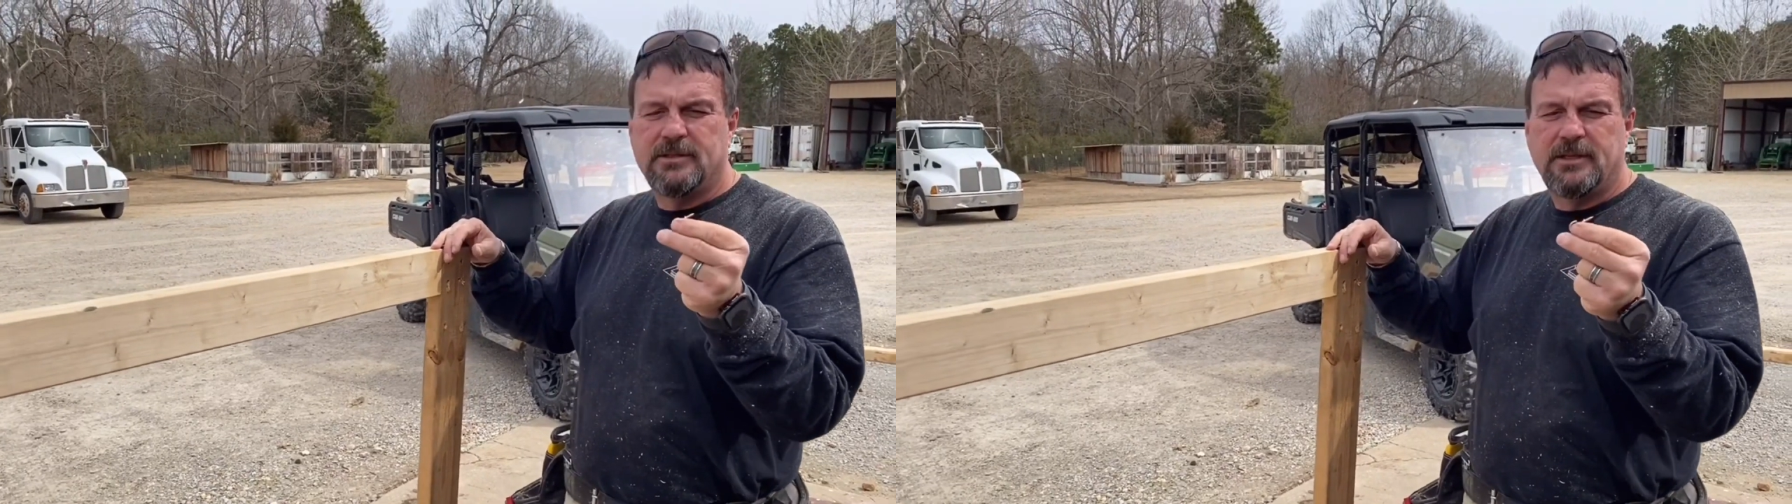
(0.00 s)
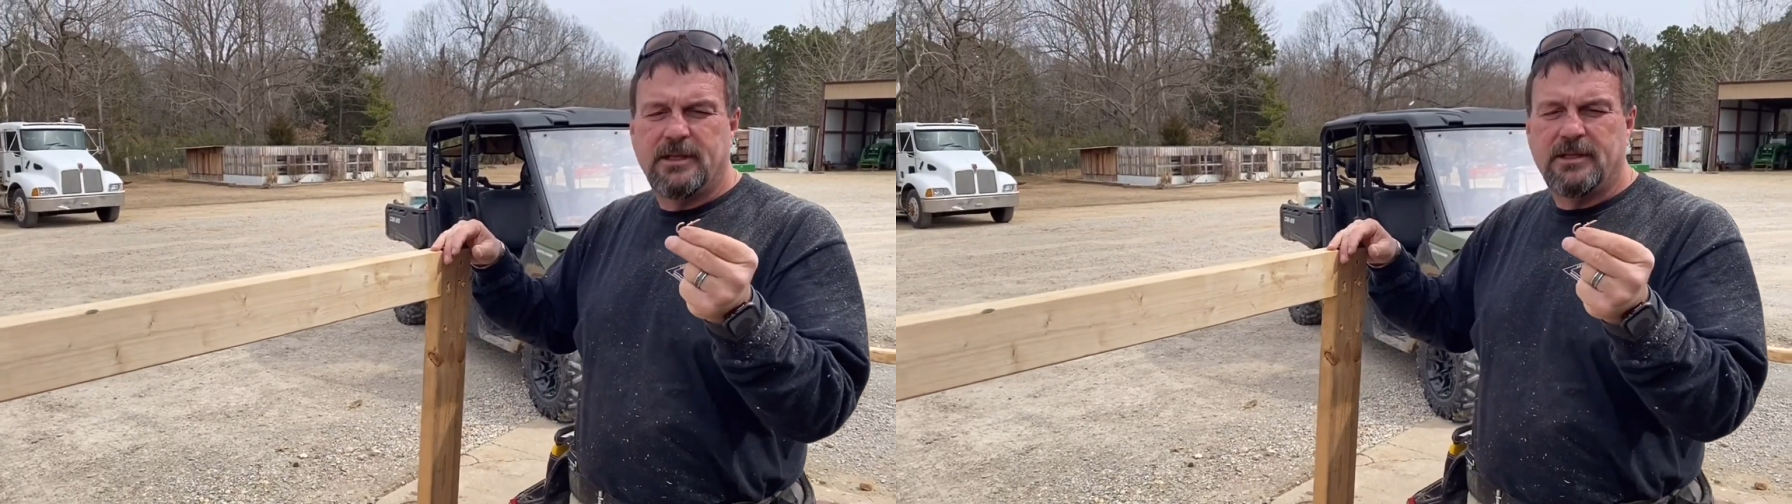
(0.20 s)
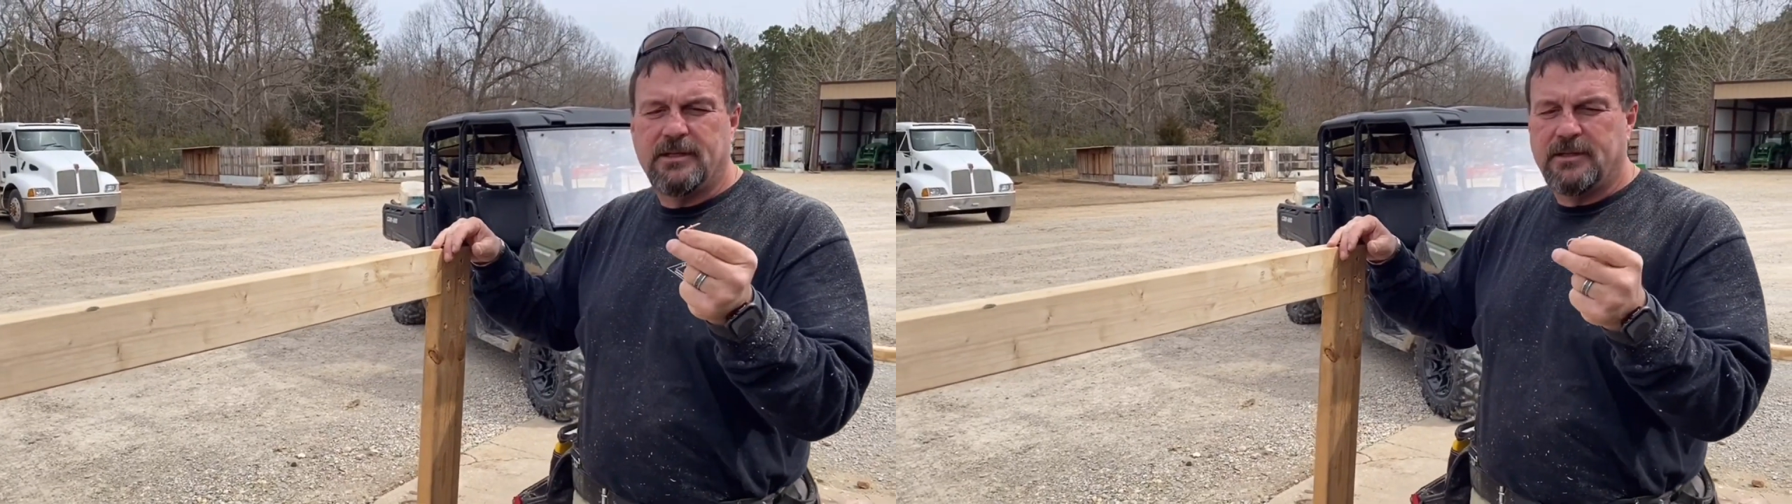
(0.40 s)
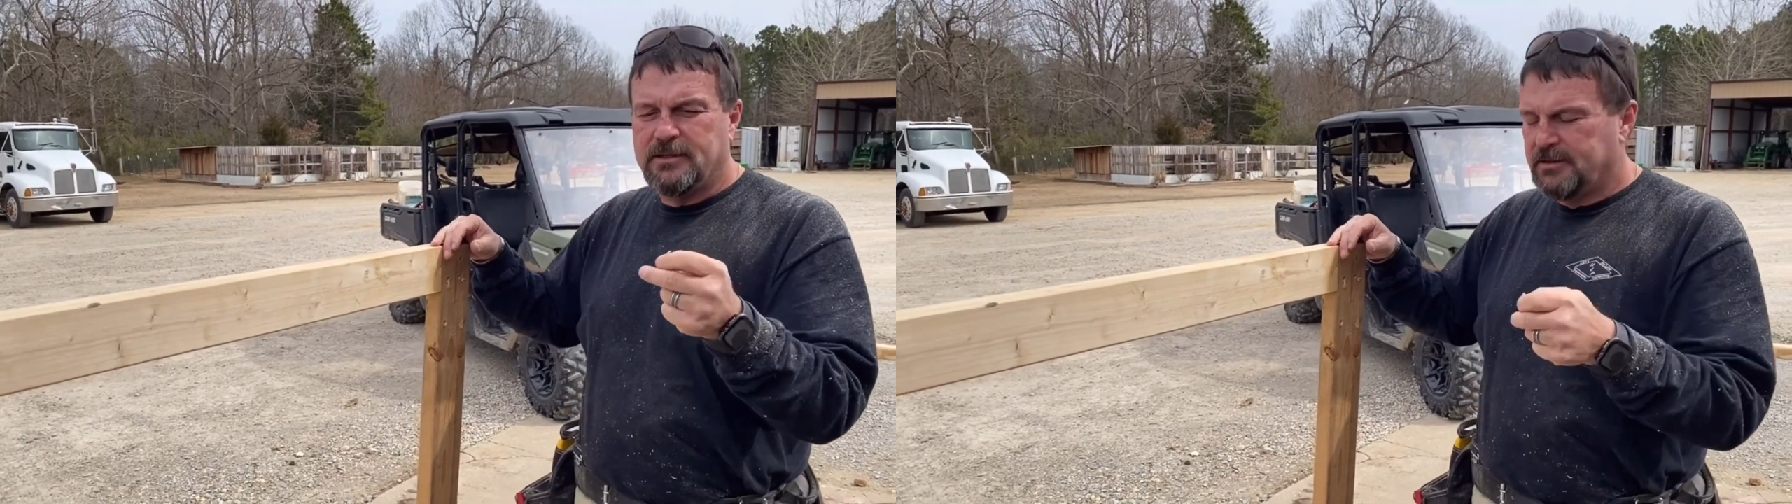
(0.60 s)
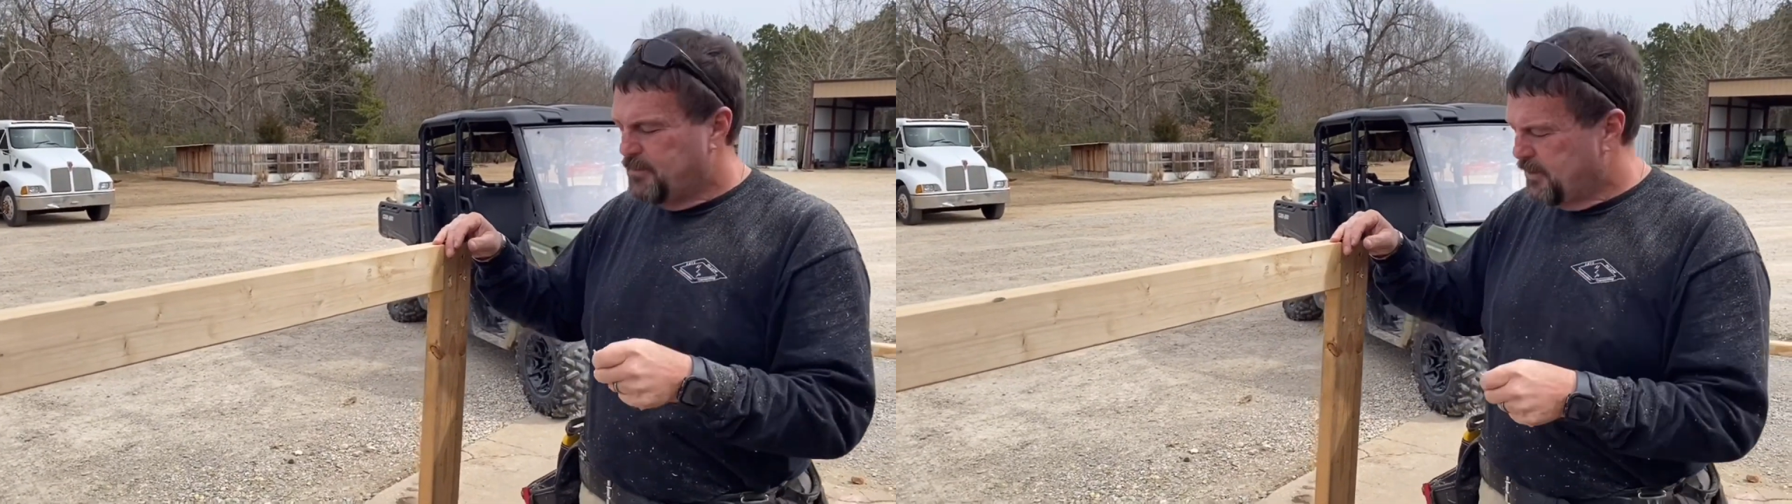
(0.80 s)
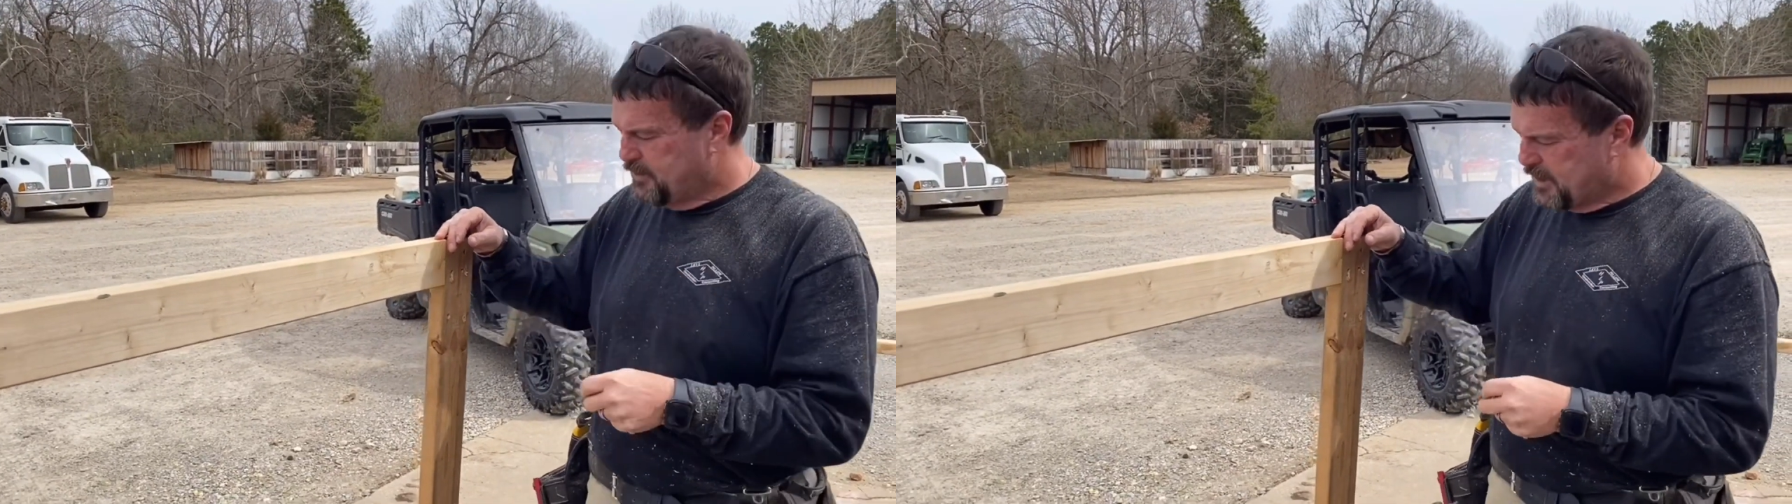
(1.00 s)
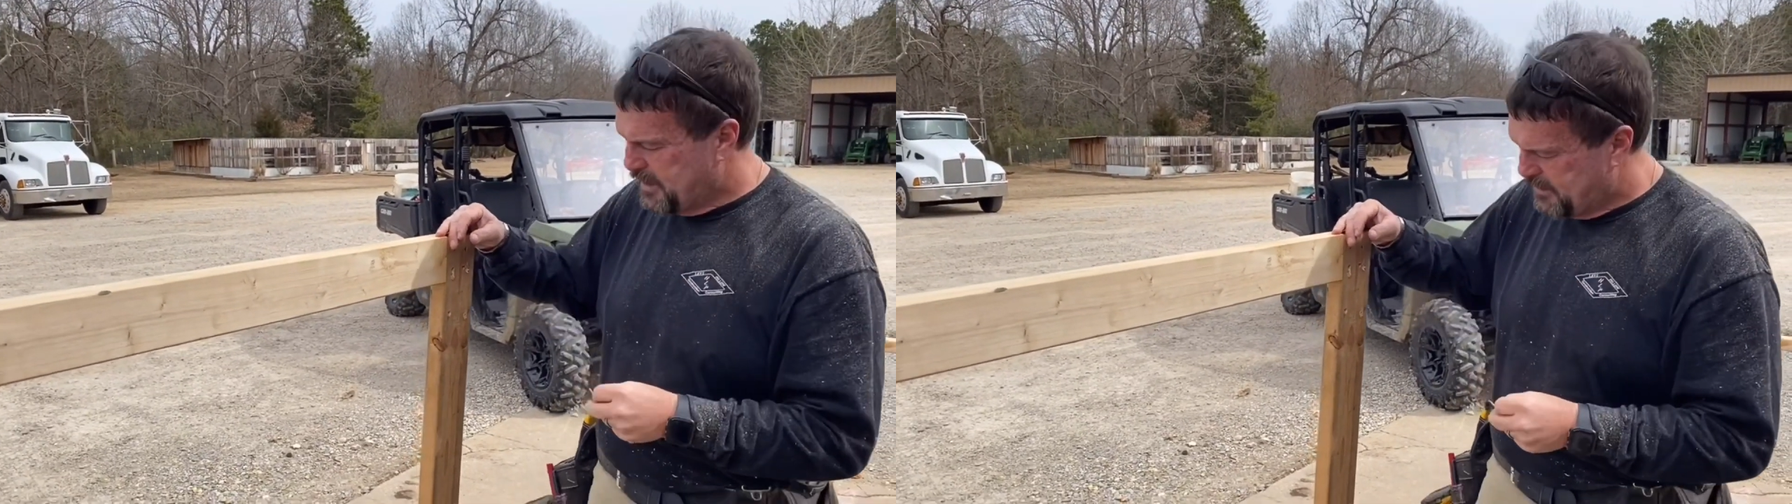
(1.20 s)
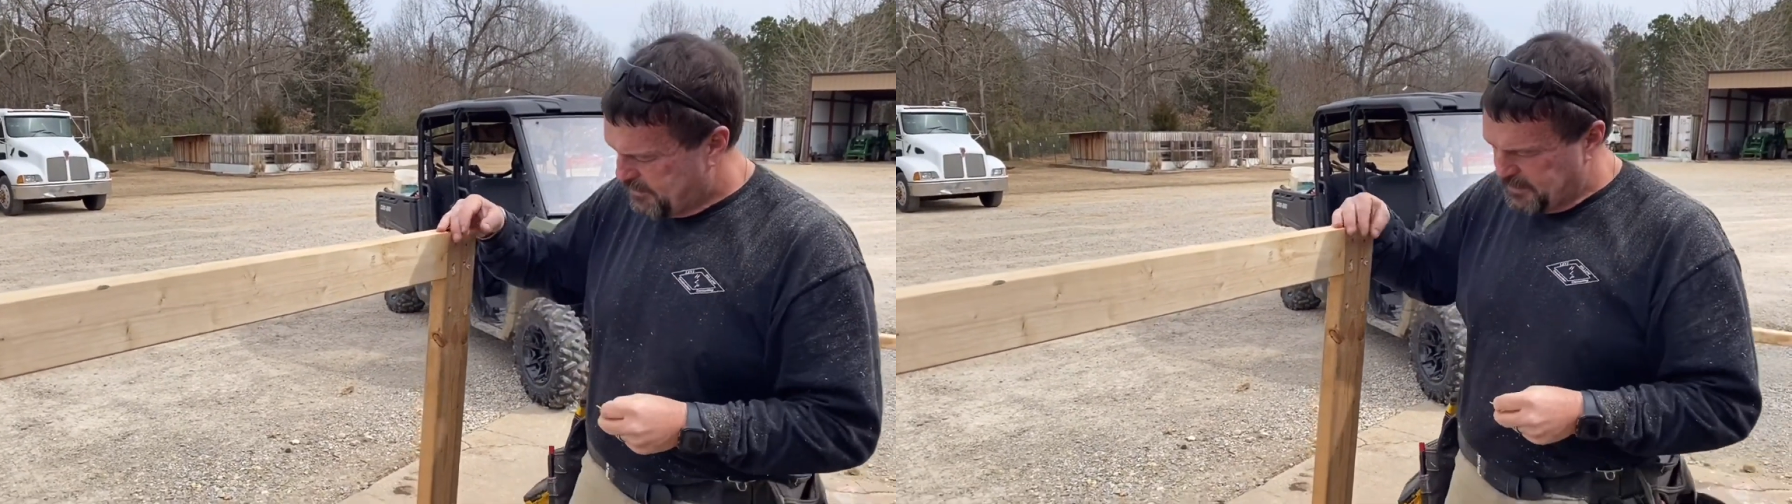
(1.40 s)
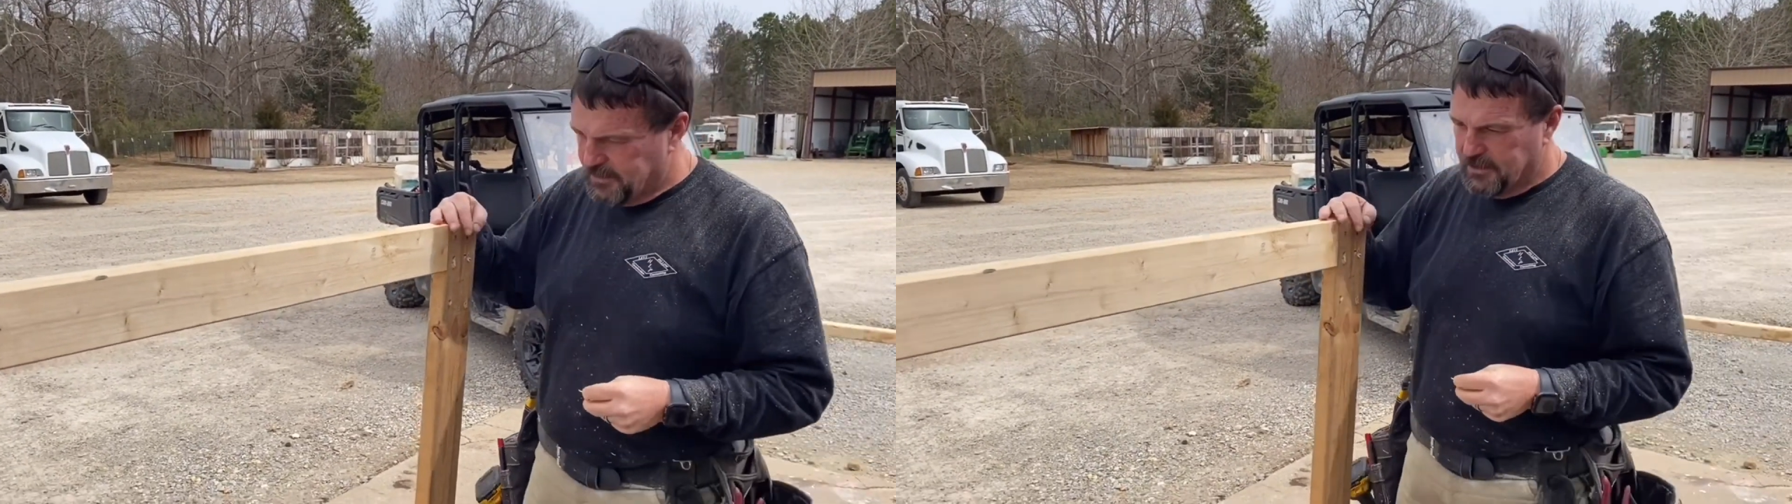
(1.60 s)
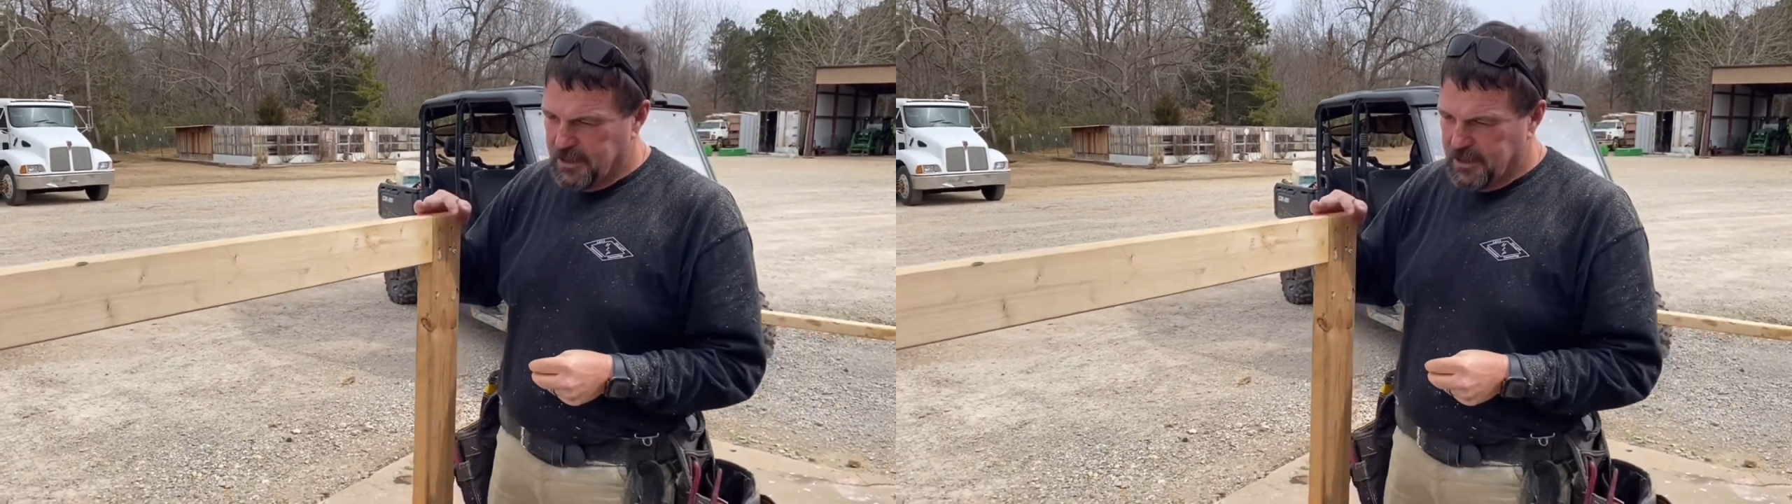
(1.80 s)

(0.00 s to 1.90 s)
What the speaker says: and put a chain on it to